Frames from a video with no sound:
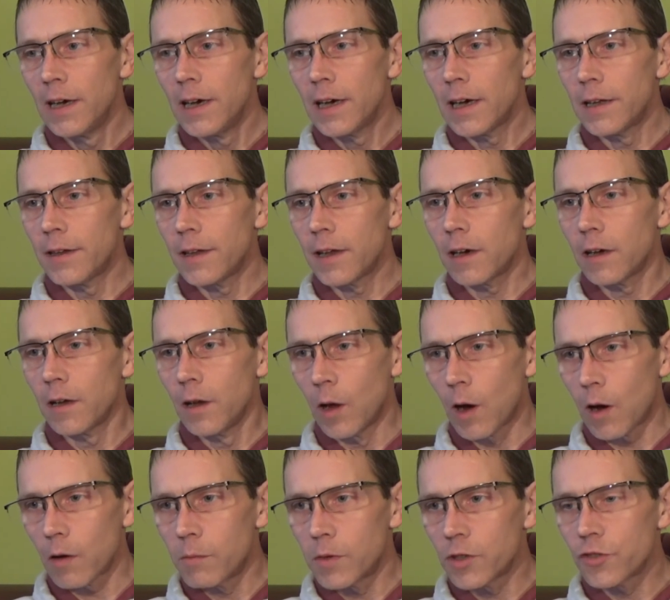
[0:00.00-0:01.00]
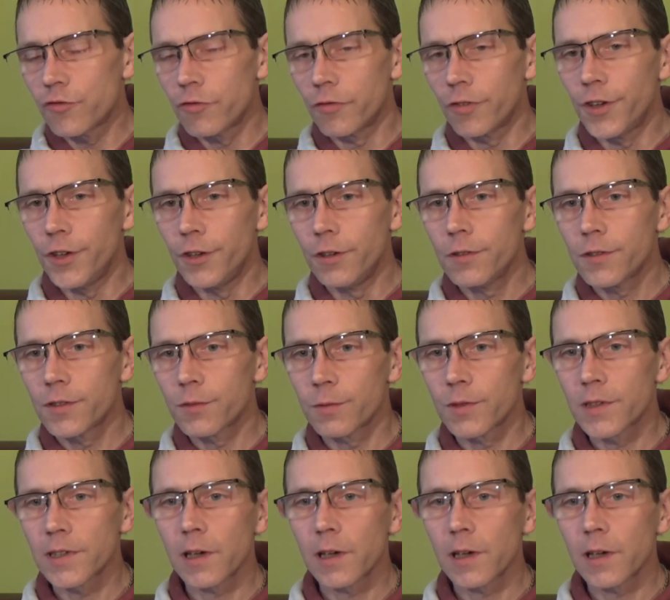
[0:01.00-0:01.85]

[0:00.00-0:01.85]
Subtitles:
and that a lot of my drug use was